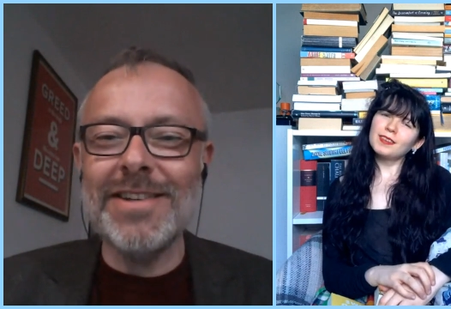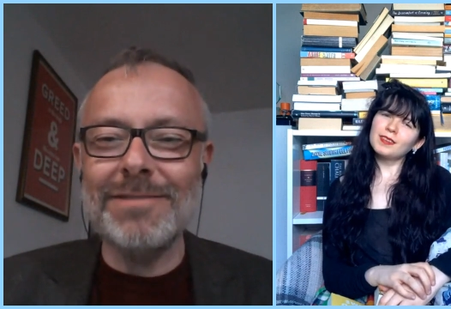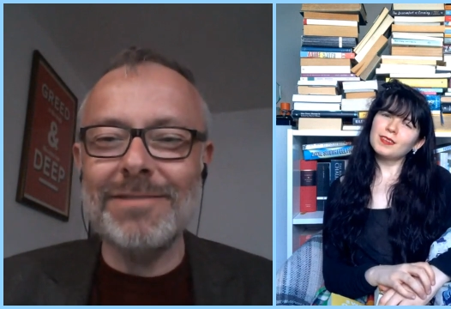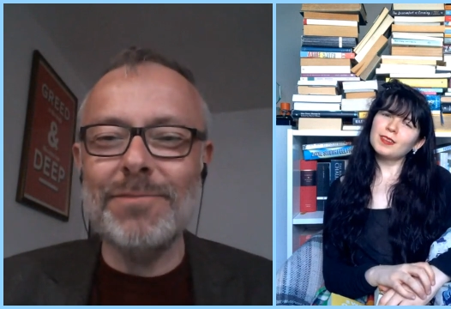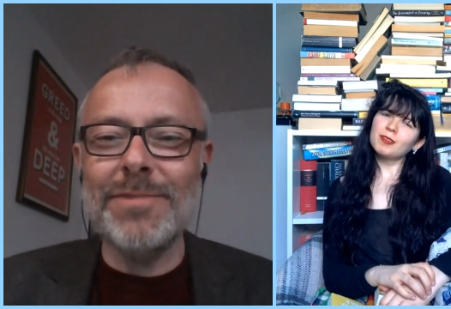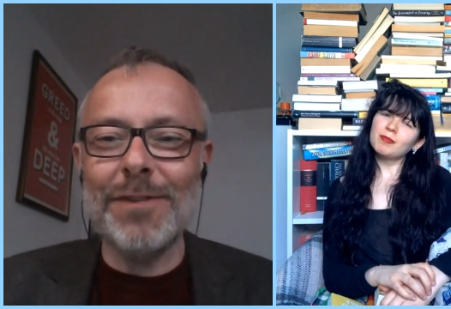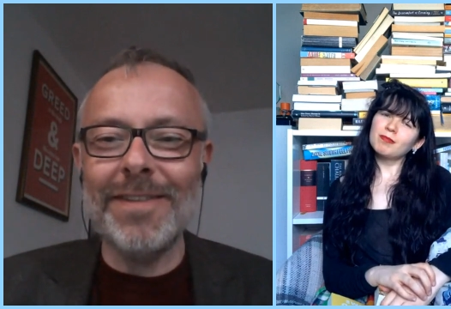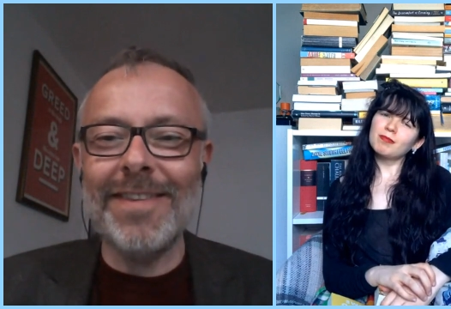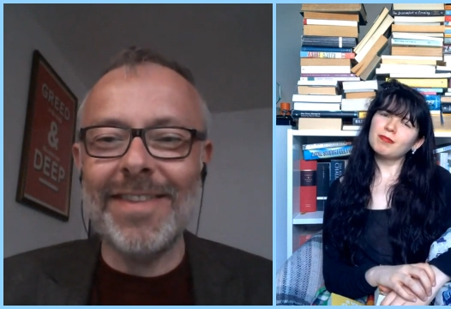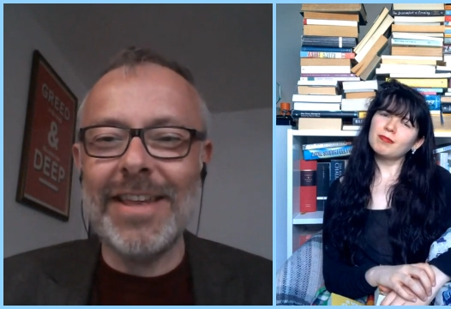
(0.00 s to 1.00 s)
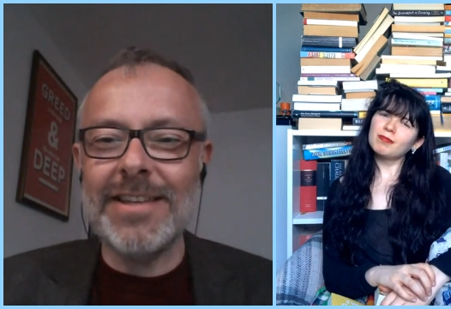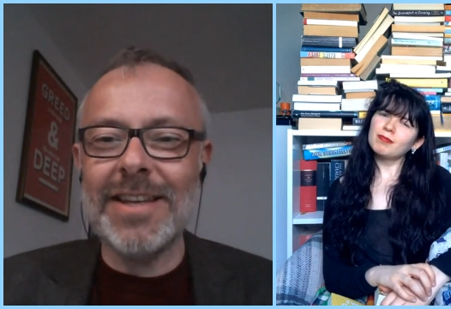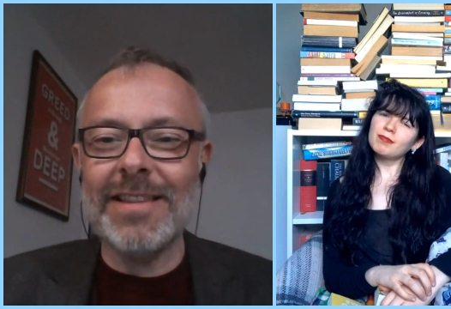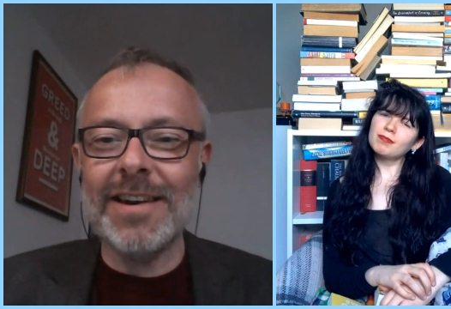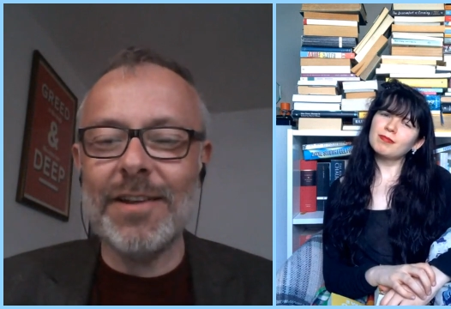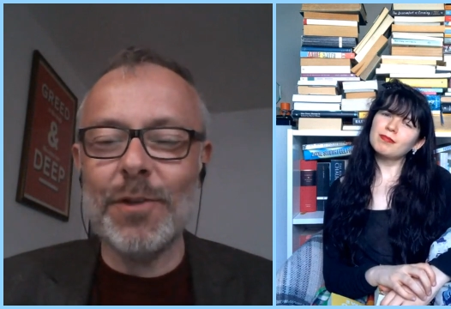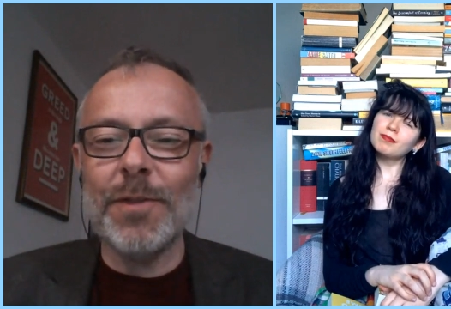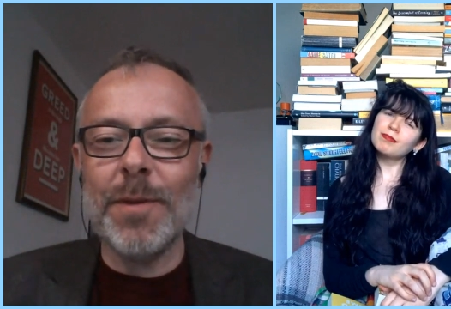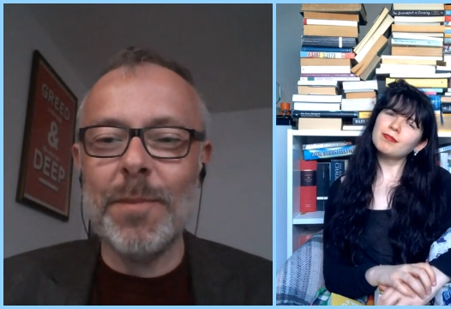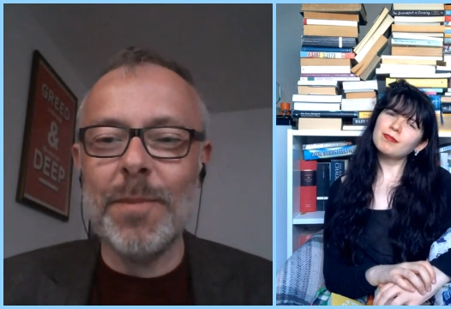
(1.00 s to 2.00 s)
Speaker 1: to find different things in it than
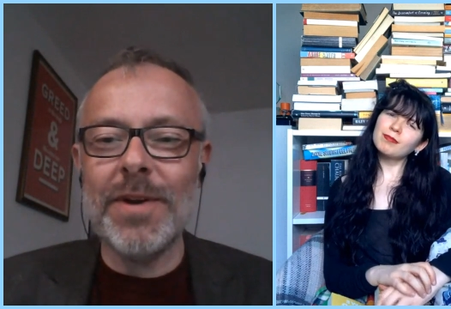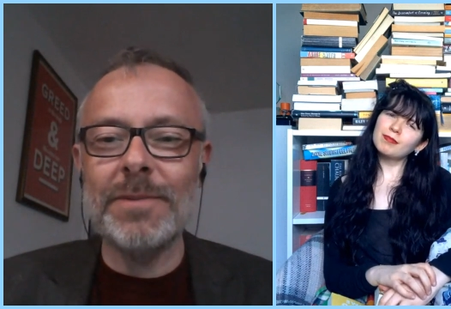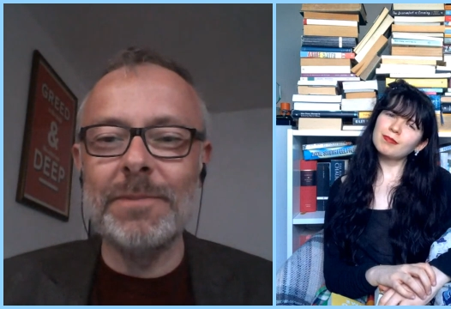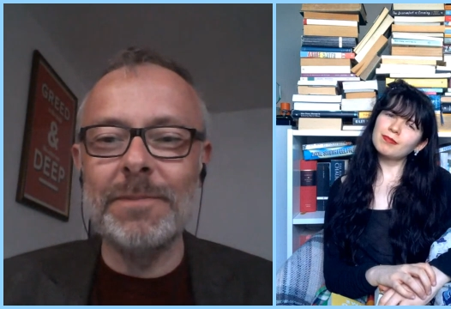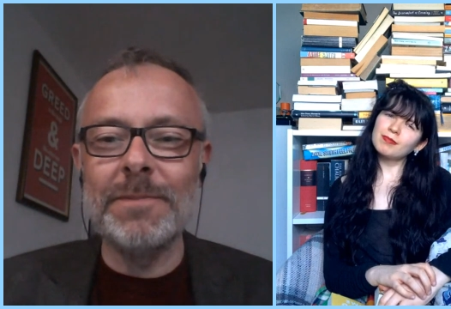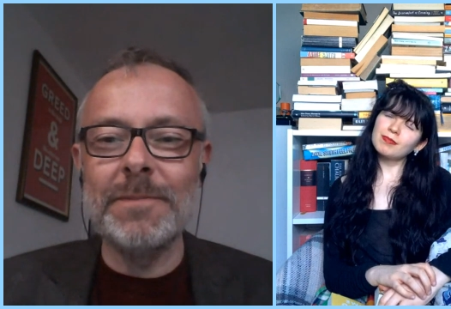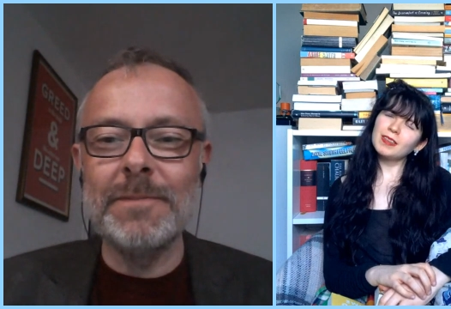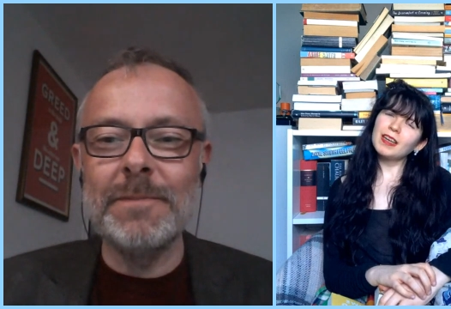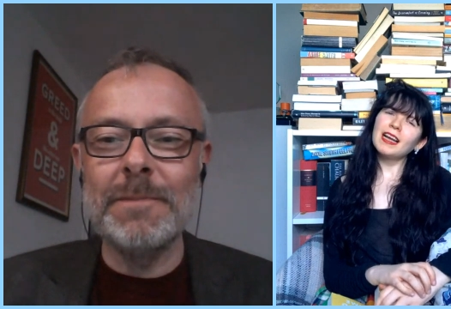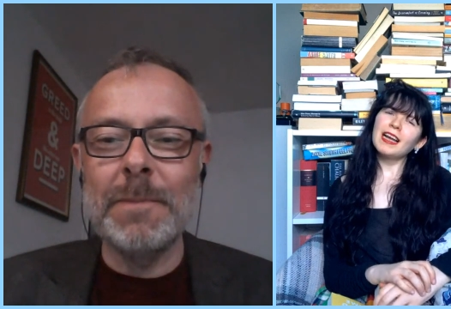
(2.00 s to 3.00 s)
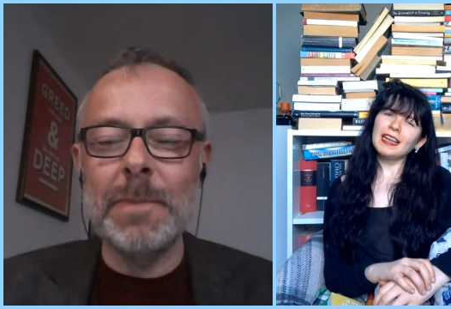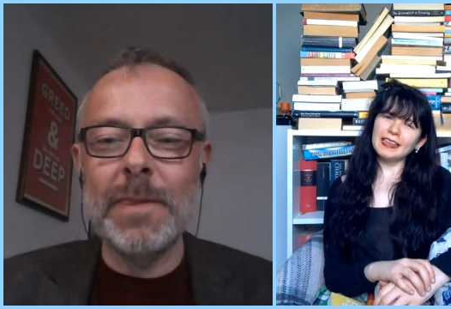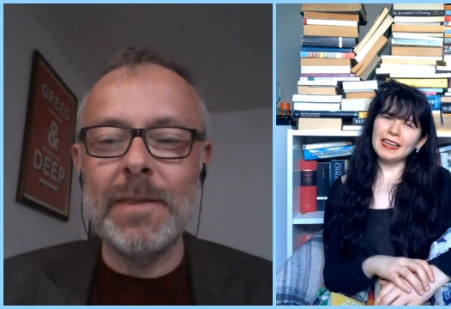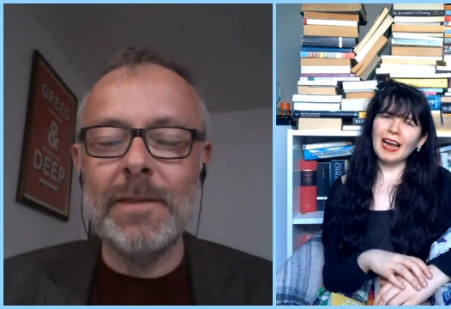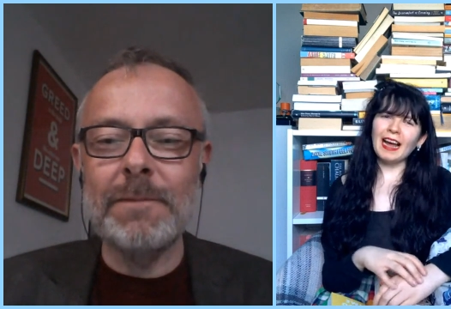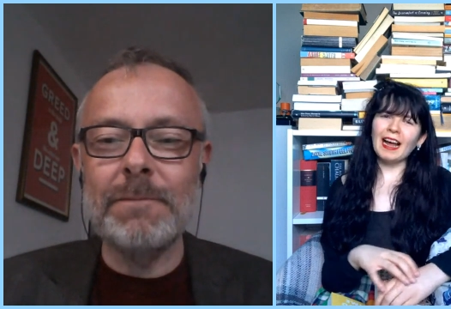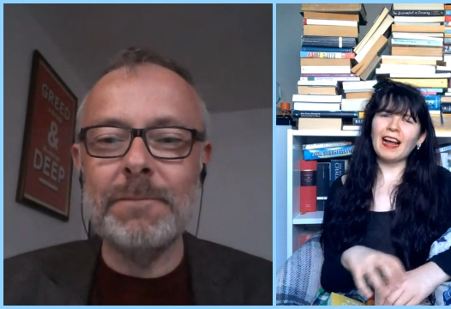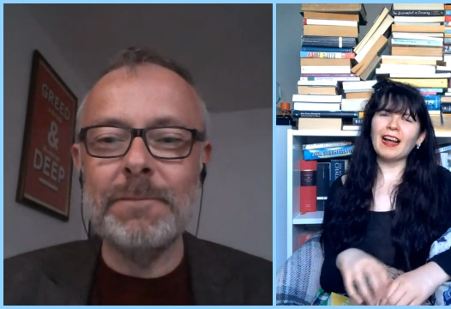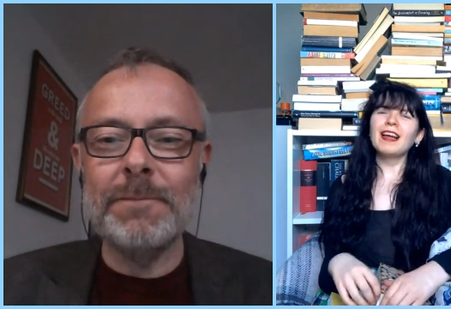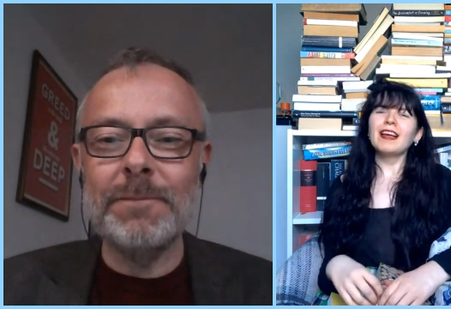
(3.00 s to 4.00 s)
I thought they might.
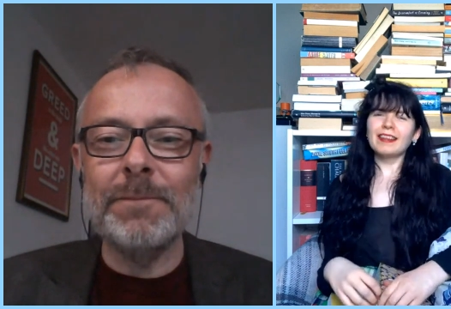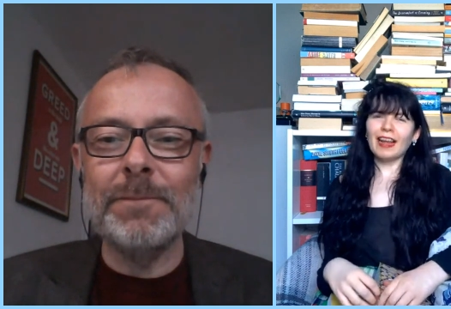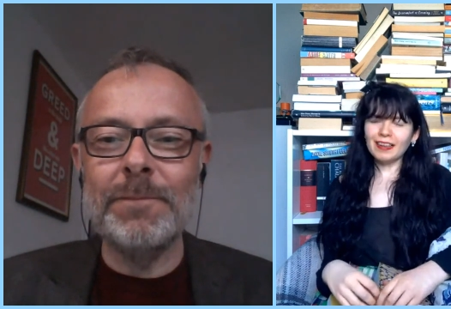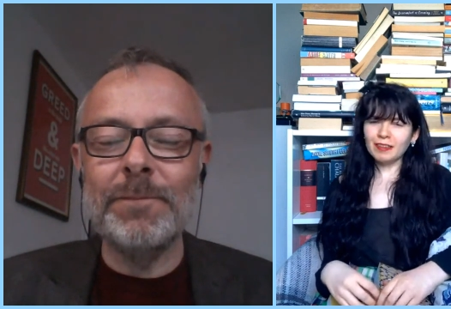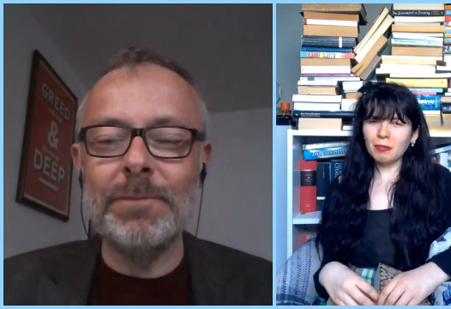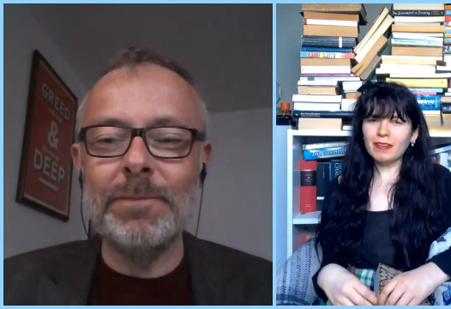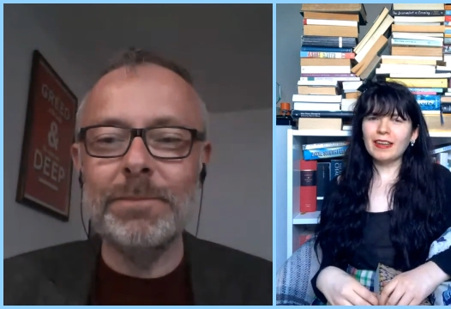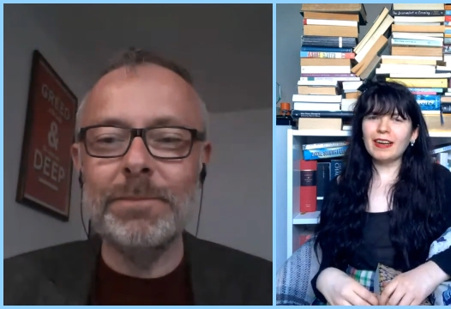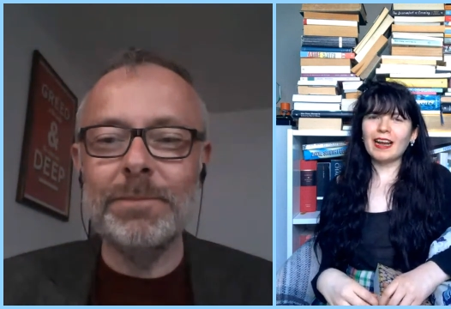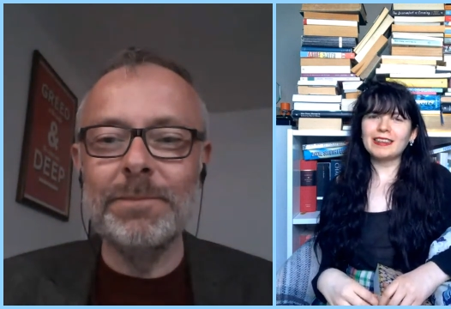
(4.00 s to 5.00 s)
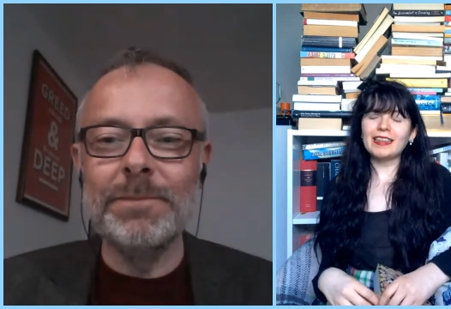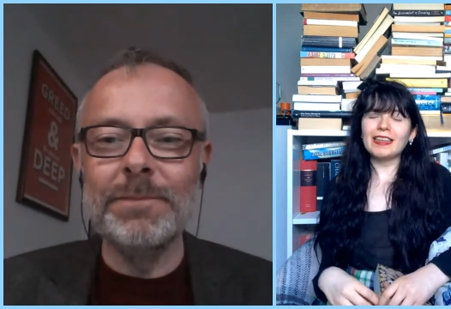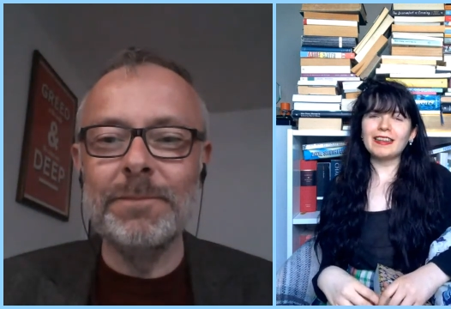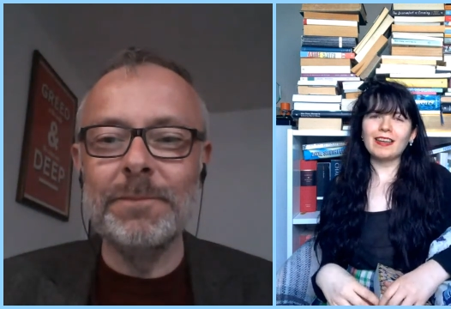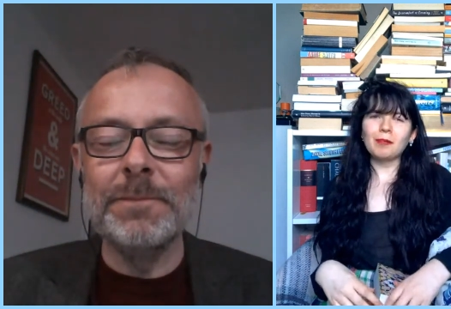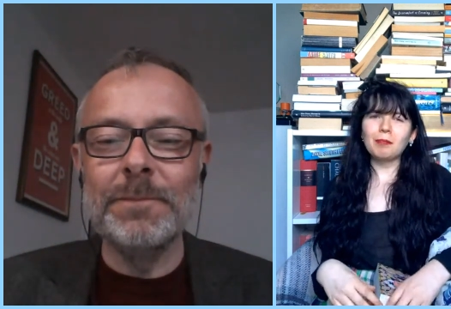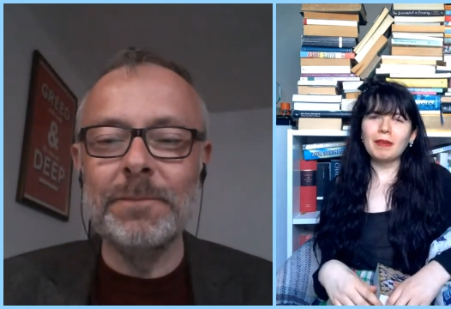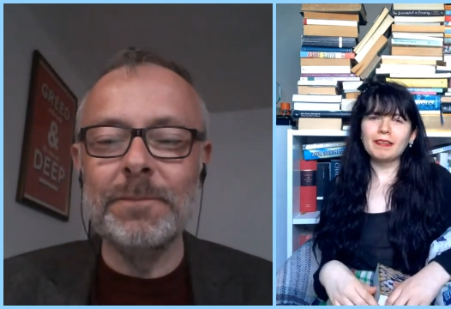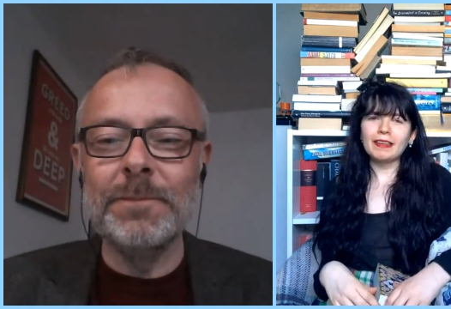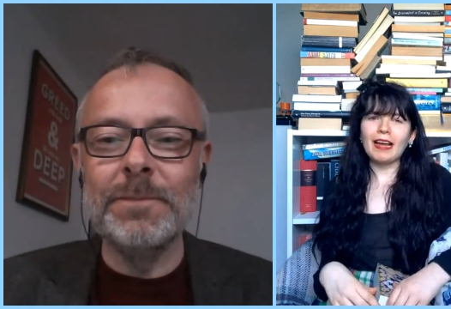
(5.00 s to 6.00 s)
Speaker 2: Yeah, that is one thing actually that I'm
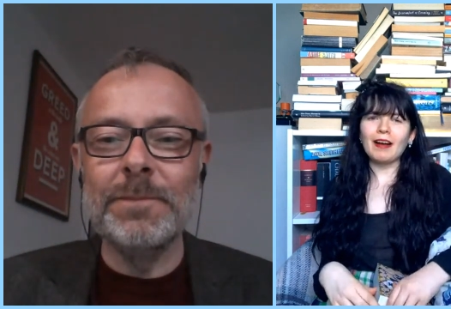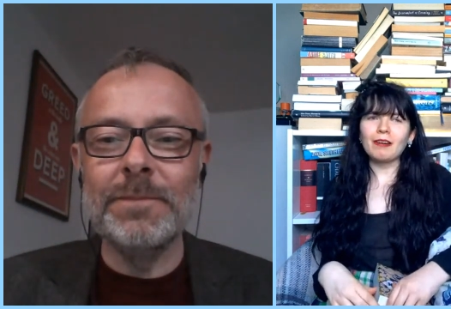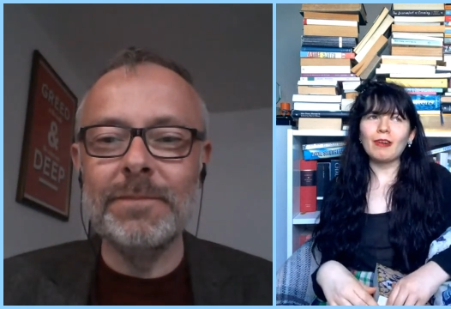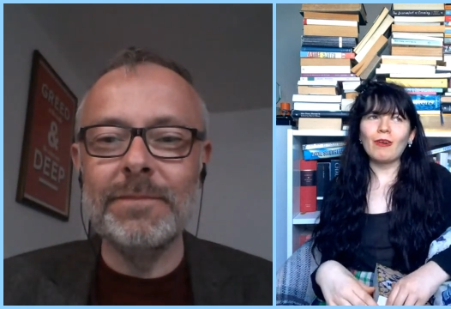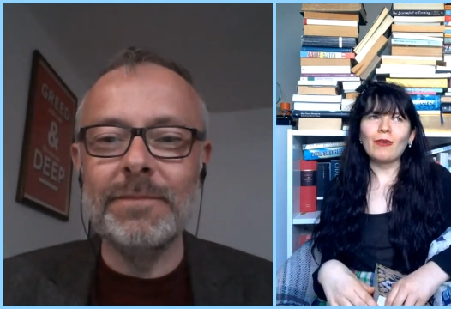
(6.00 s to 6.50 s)
missing out